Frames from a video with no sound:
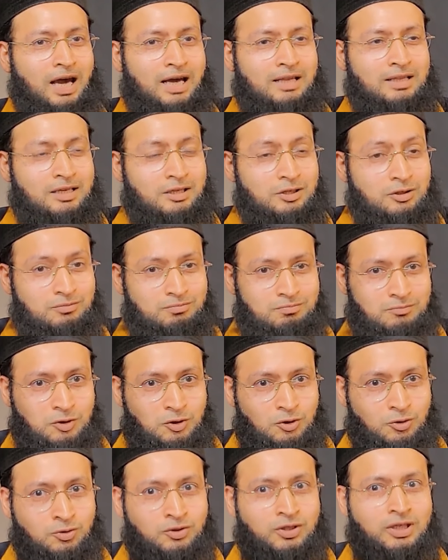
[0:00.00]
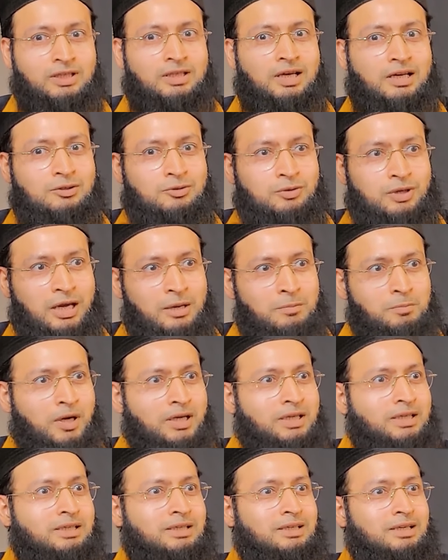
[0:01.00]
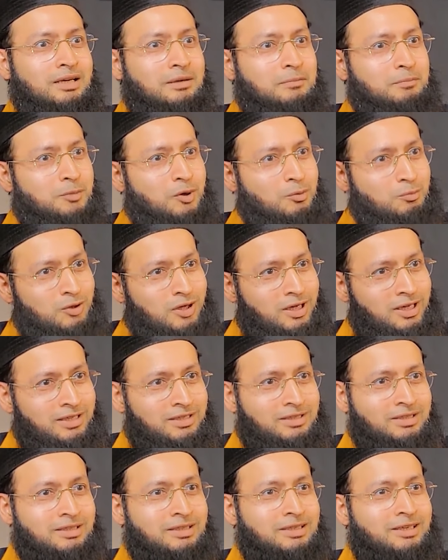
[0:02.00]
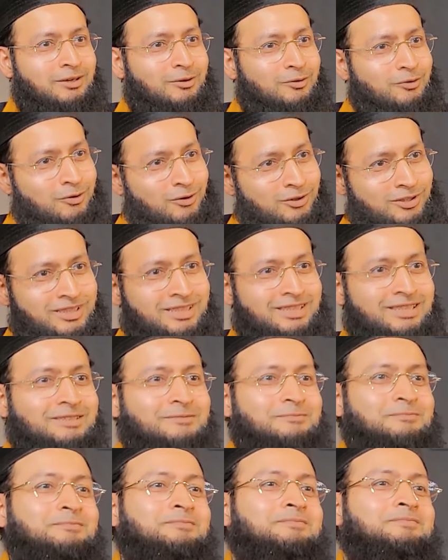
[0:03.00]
And then using that to gain money and popularity and authority.